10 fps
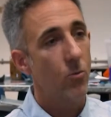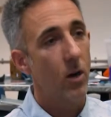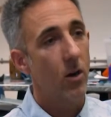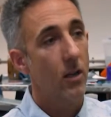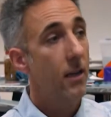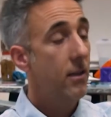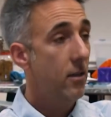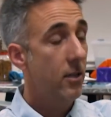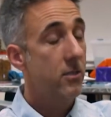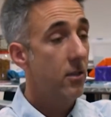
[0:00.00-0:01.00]
where
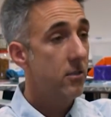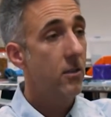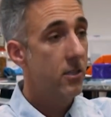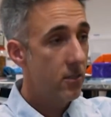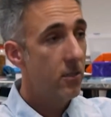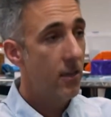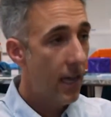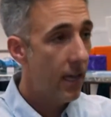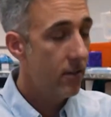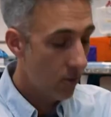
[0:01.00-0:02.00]
you listen, you
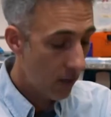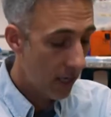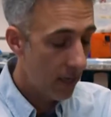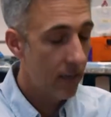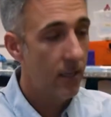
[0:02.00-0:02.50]
nod, and okay, and